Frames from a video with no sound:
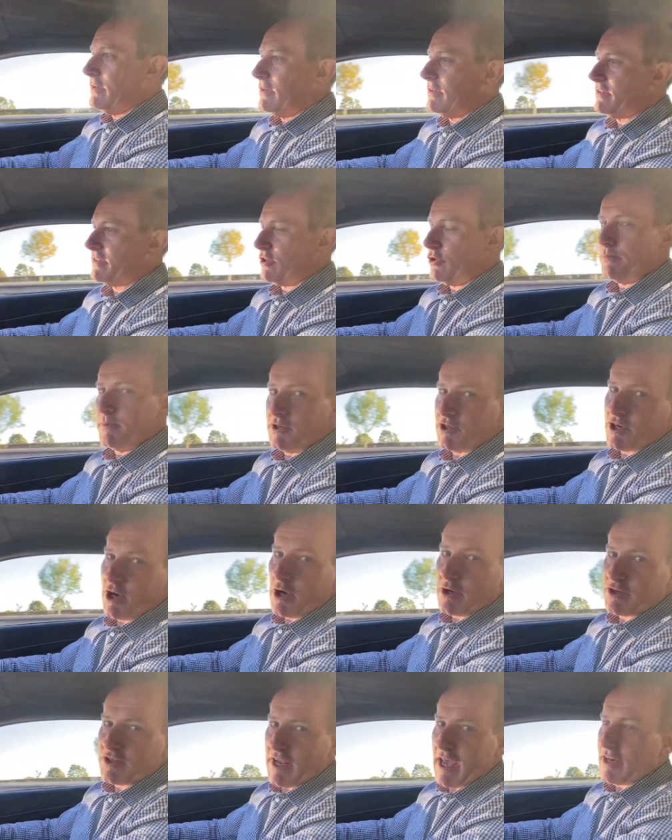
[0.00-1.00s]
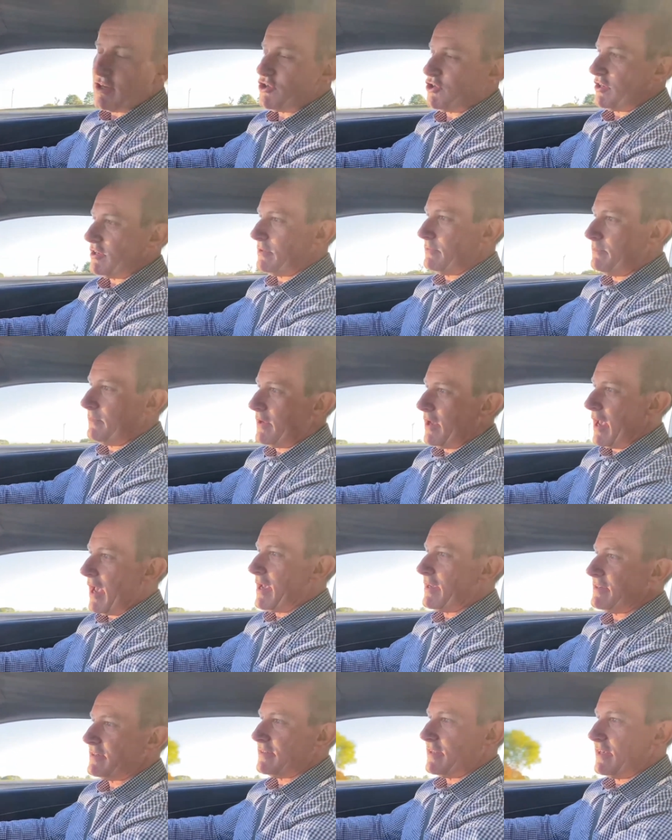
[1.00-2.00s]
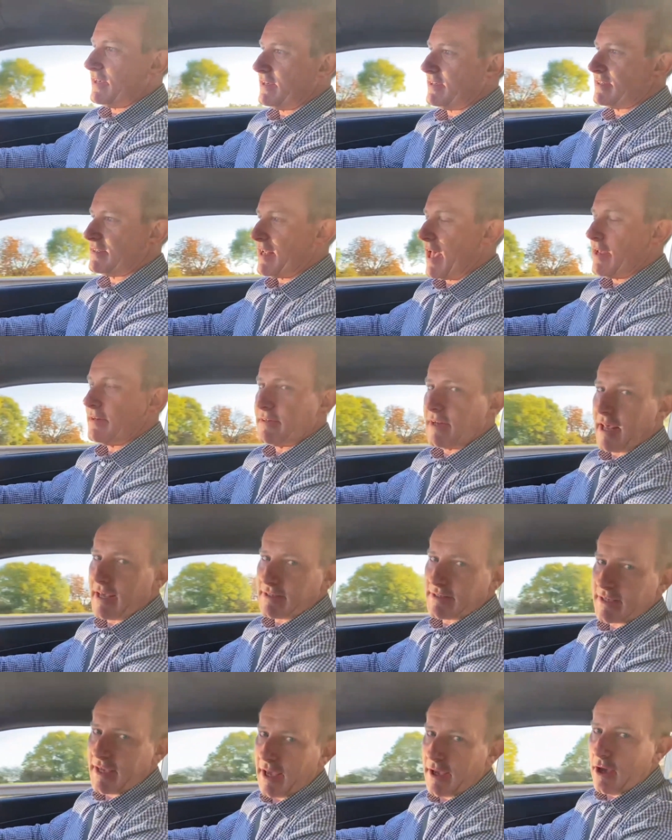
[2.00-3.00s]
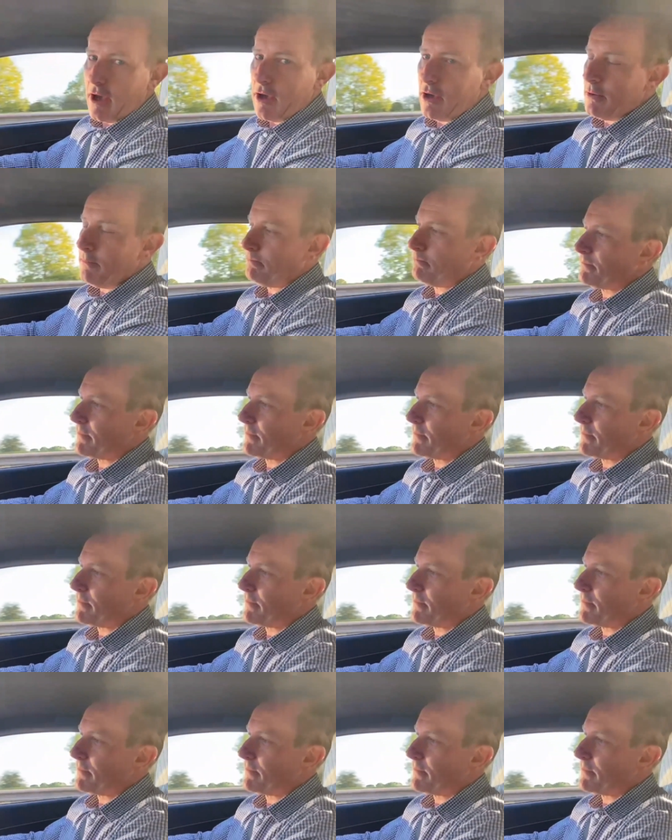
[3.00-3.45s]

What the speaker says: supercharged engine as the standard XKR,